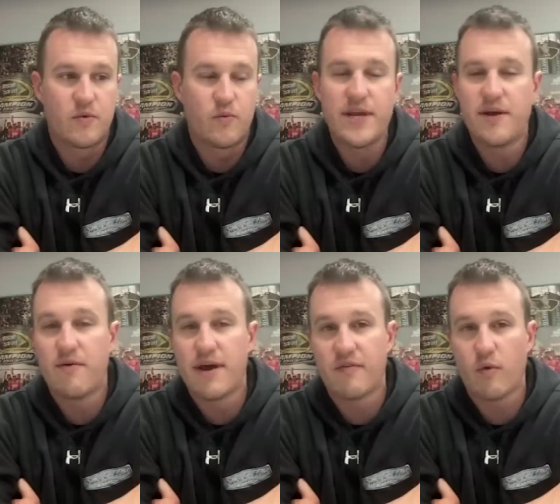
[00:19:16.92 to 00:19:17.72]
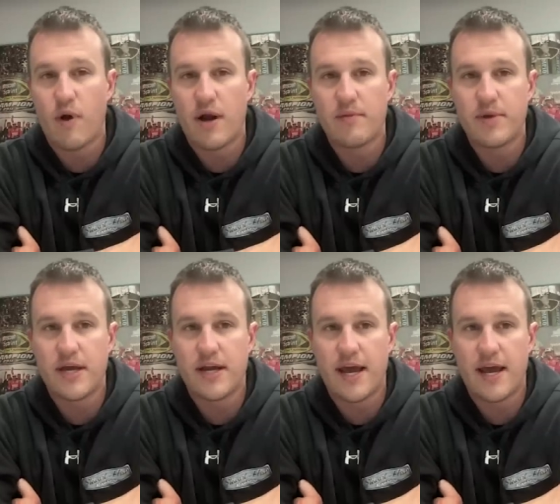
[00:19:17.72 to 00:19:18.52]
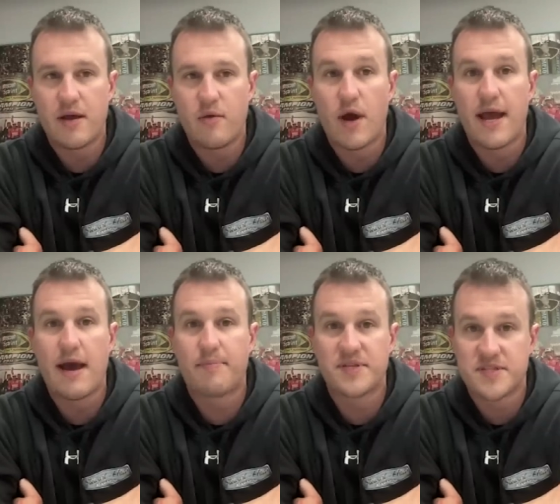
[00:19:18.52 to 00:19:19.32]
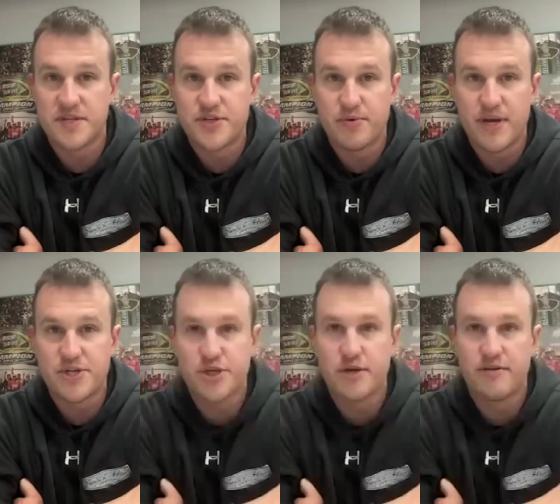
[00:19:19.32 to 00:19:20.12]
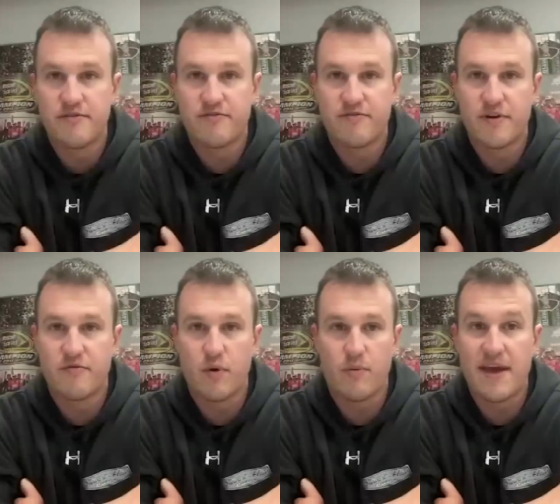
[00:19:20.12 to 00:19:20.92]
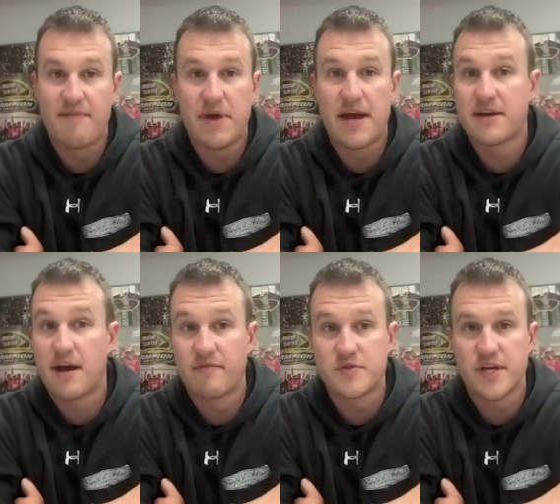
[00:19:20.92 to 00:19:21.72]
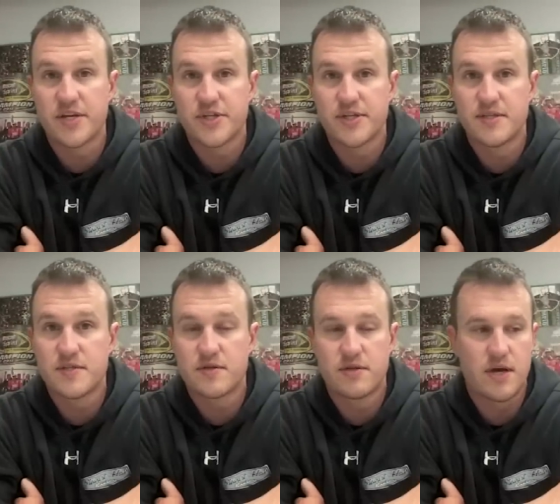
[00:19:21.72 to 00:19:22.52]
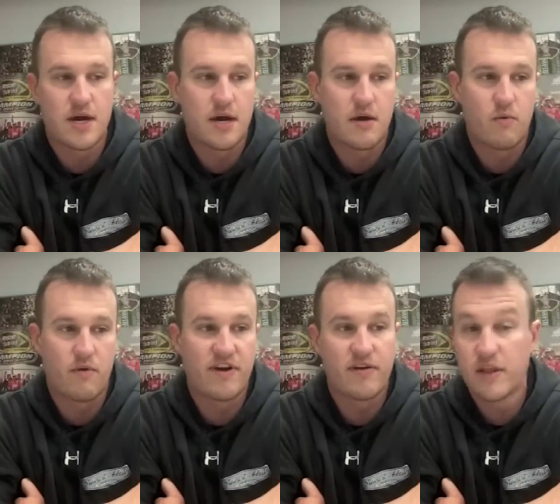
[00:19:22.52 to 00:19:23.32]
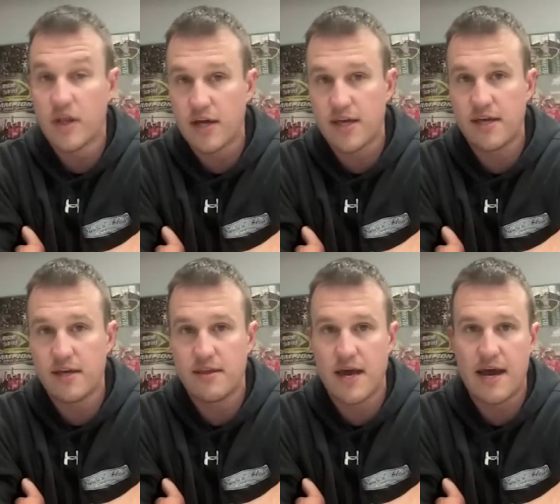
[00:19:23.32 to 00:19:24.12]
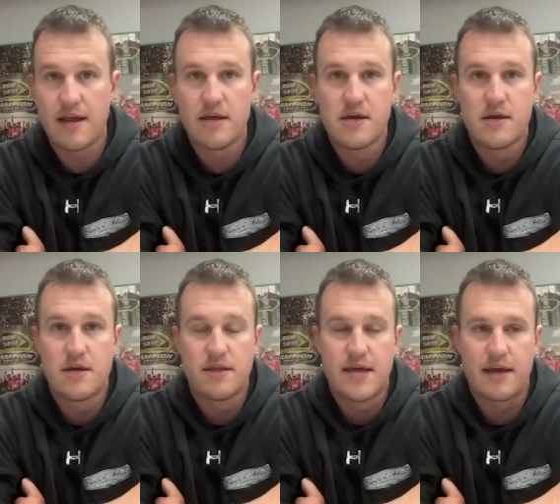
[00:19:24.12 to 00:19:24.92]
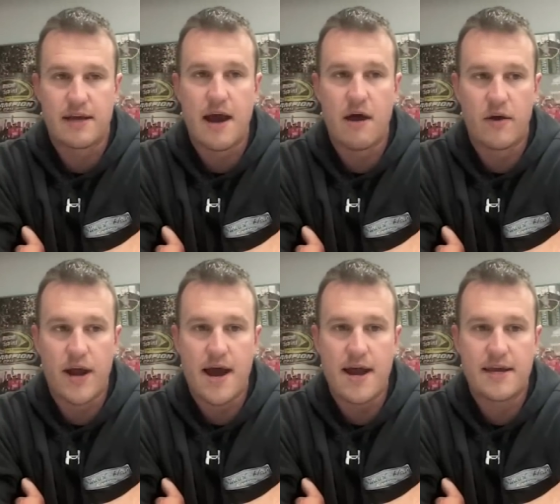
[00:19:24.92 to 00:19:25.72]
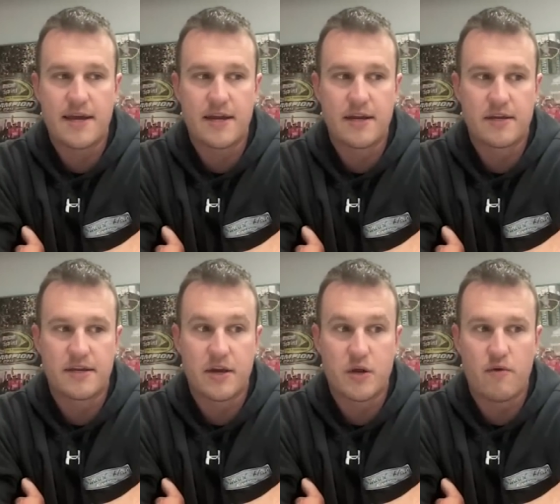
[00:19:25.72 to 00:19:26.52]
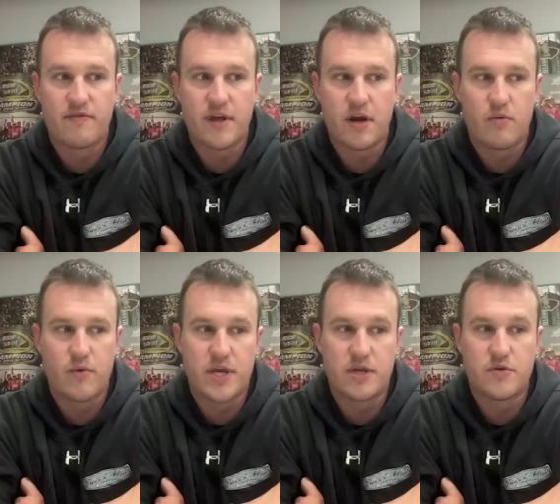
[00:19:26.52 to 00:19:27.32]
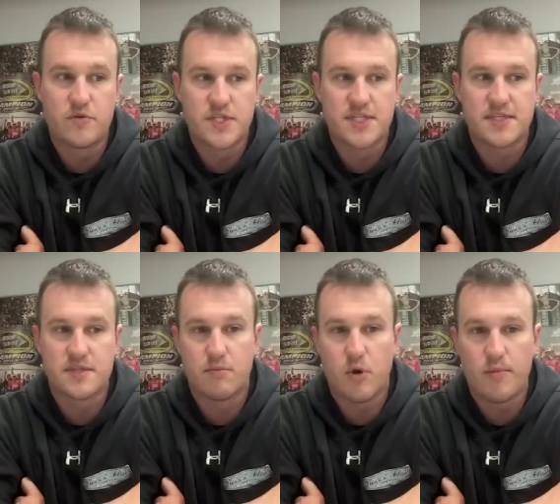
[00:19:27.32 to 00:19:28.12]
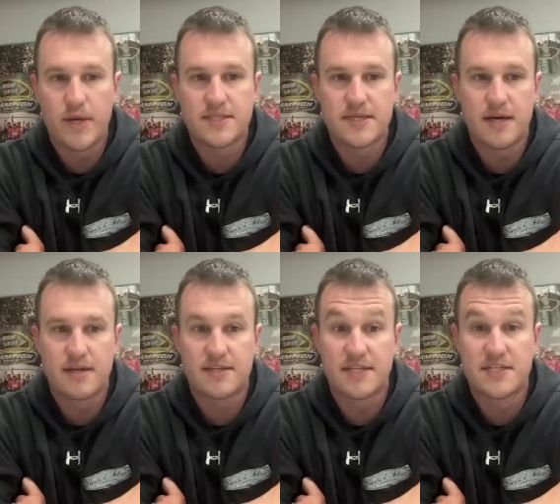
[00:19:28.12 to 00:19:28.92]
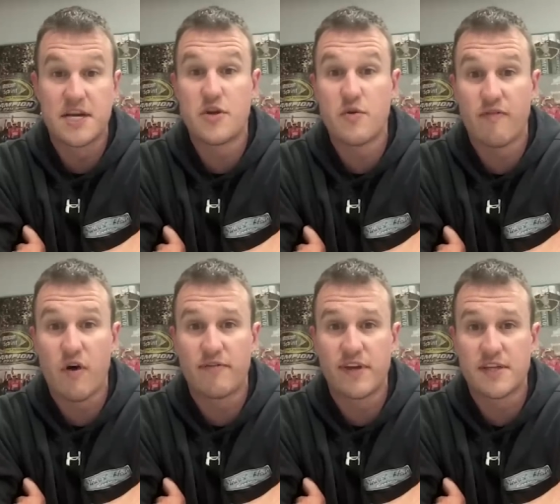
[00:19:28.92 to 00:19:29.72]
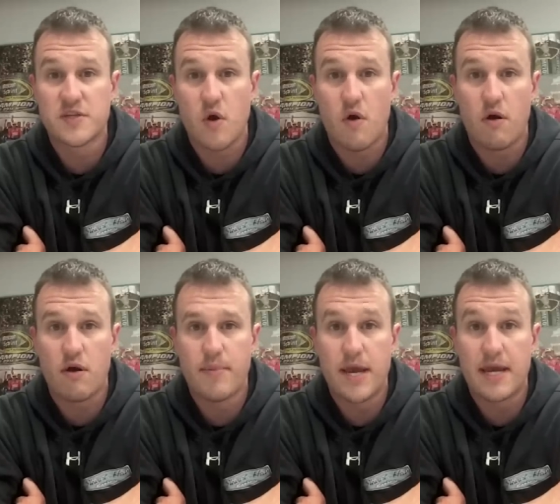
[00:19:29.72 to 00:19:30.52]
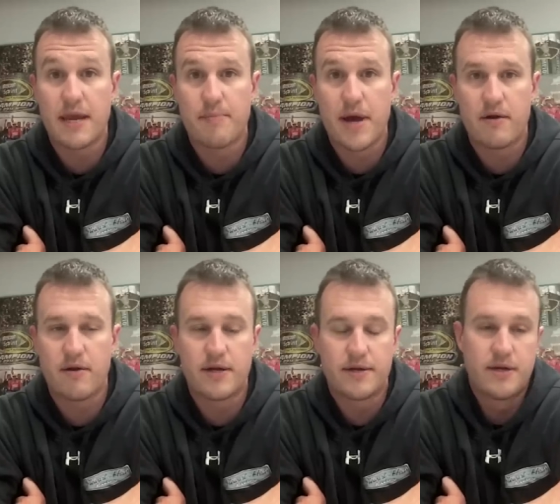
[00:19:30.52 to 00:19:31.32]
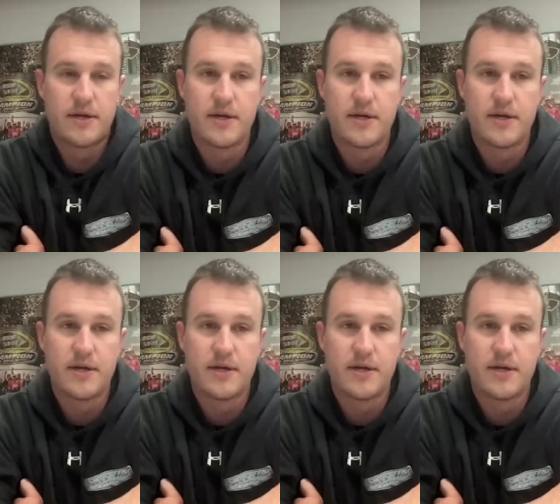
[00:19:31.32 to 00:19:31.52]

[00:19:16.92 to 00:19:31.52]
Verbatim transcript: we don't ever want to be in a what happened situation of, of where we have bad conversations. Uh, we're very lucky that that Kyle and I can can go over there and we can use this as a moment to continue evolving this car and making it better and